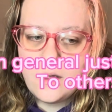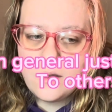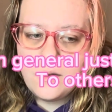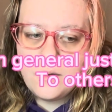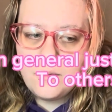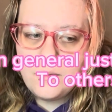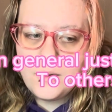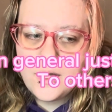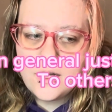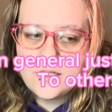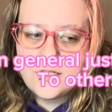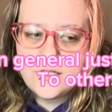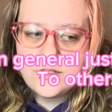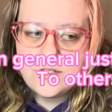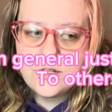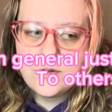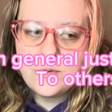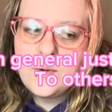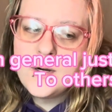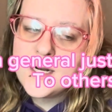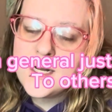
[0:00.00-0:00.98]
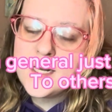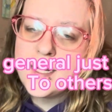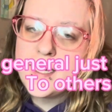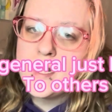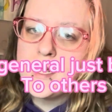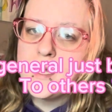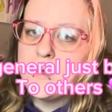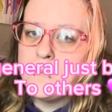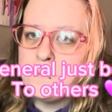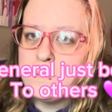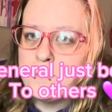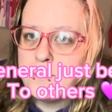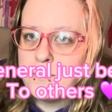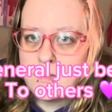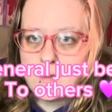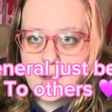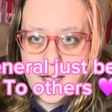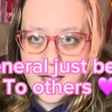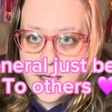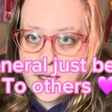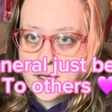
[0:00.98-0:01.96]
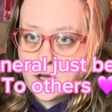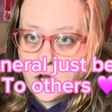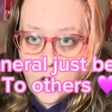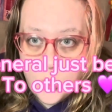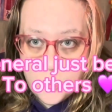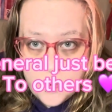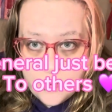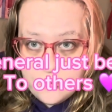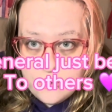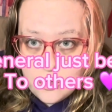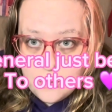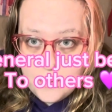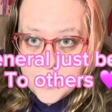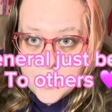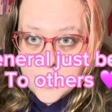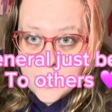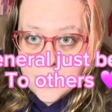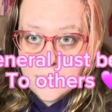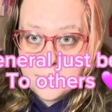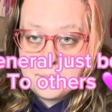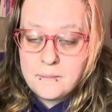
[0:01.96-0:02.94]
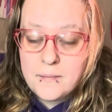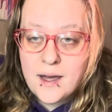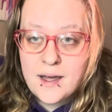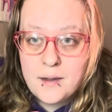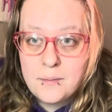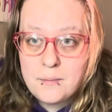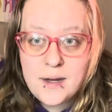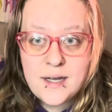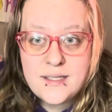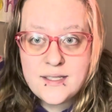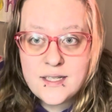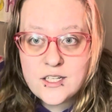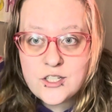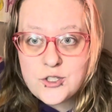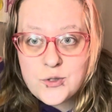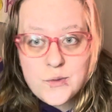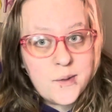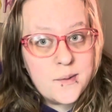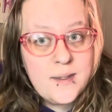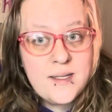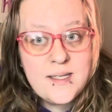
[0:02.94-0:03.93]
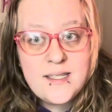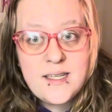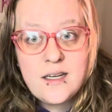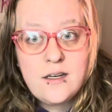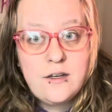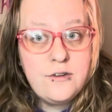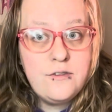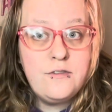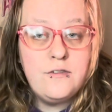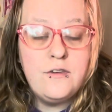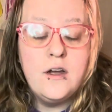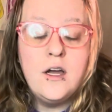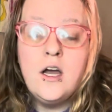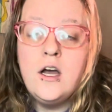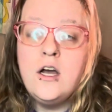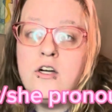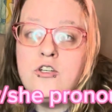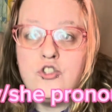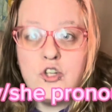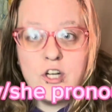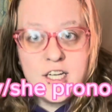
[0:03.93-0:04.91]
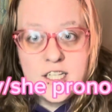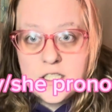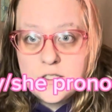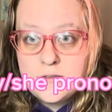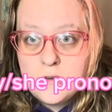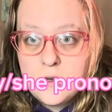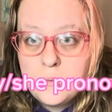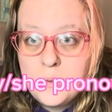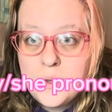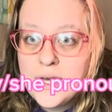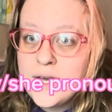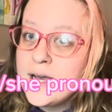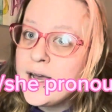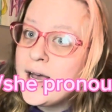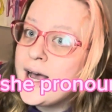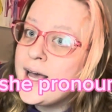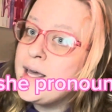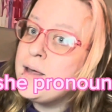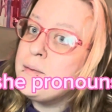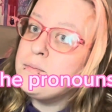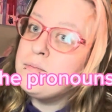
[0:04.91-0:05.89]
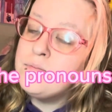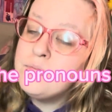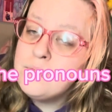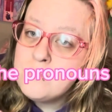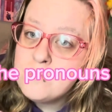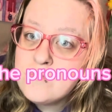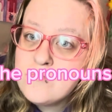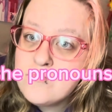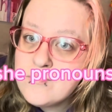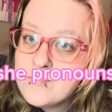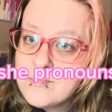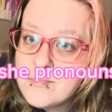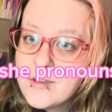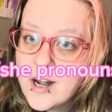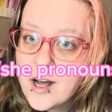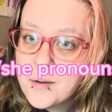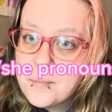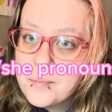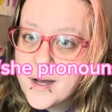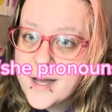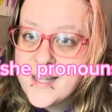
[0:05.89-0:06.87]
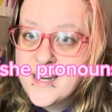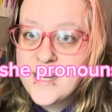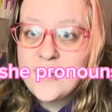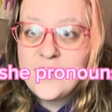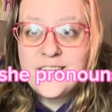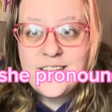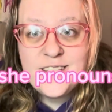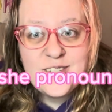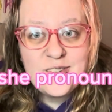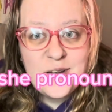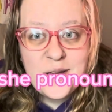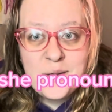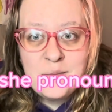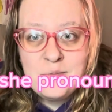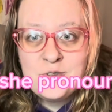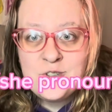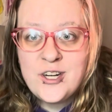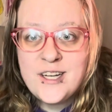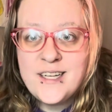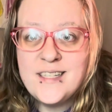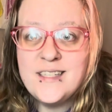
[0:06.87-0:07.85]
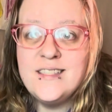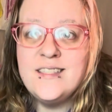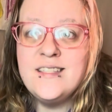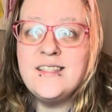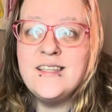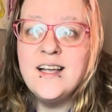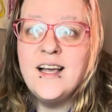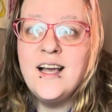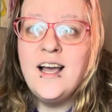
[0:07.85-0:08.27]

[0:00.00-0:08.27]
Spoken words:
We also don't want any homophobia. I am bisexual myself. Transphobia. I am non-binary, so I am trans.